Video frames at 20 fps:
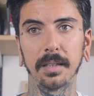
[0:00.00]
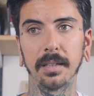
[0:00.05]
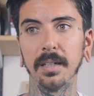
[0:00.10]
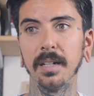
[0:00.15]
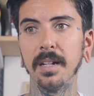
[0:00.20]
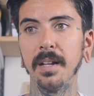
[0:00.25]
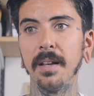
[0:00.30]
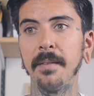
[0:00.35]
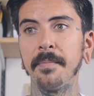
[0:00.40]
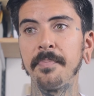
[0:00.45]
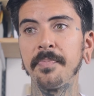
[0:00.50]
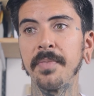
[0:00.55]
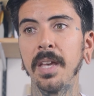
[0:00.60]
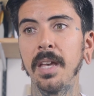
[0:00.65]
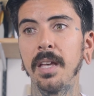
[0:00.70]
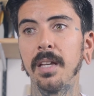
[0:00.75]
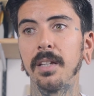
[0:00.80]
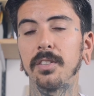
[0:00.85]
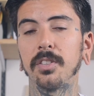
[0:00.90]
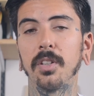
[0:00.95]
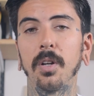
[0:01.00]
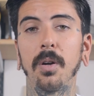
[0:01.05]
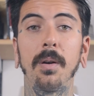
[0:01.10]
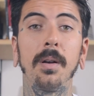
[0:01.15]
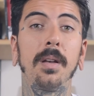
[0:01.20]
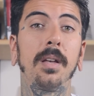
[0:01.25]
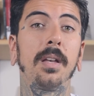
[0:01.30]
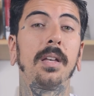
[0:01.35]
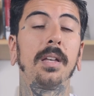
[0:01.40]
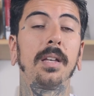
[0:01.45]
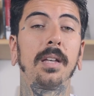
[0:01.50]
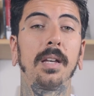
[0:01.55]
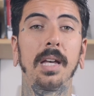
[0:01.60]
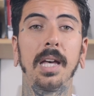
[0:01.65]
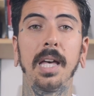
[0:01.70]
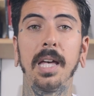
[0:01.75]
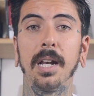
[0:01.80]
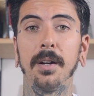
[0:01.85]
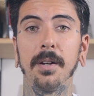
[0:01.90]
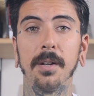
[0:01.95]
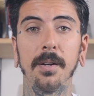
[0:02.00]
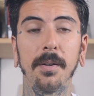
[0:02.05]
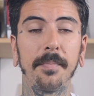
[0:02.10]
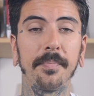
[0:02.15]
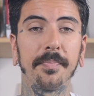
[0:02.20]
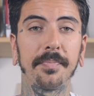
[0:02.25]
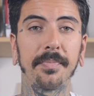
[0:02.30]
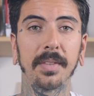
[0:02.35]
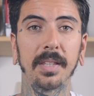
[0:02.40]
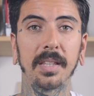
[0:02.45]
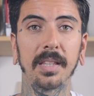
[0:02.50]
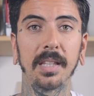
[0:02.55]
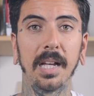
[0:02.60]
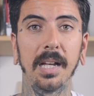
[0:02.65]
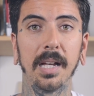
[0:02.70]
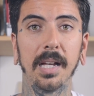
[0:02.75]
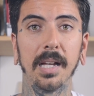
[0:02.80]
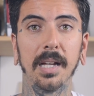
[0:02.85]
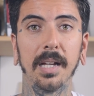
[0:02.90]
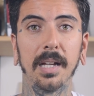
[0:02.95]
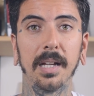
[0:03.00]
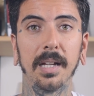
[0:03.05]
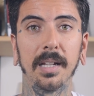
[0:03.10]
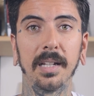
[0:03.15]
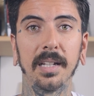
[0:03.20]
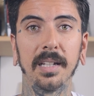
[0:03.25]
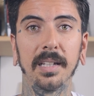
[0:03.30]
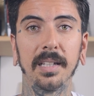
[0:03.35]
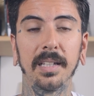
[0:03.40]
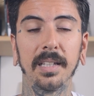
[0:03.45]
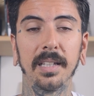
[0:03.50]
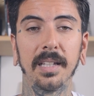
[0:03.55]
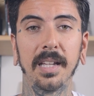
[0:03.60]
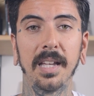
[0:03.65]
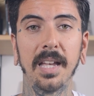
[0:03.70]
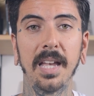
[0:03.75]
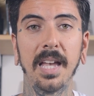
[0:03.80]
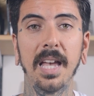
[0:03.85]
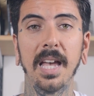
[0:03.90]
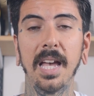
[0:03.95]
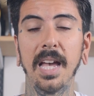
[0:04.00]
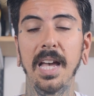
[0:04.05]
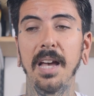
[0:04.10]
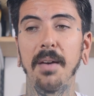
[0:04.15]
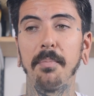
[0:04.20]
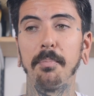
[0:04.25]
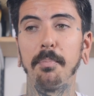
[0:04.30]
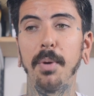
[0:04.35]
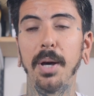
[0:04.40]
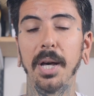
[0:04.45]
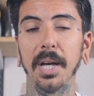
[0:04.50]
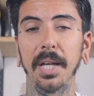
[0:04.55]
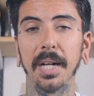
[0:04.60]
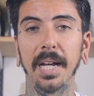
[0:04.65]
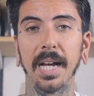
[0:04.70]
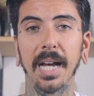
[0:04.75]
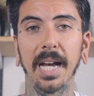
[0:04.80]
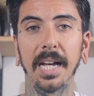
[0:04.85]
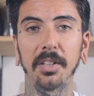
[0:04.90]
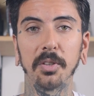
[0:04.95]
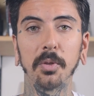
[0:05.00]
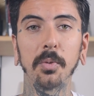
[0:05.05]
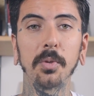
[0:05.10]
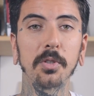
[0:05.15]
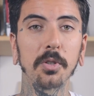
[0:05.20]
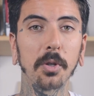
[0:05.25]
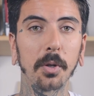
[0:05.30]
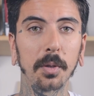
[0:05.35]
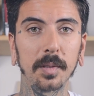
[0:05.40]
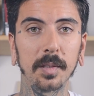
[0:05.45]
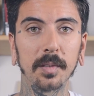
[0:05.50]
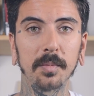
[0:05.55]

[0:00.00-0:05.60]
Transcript: And so I don't know, but I do enjoy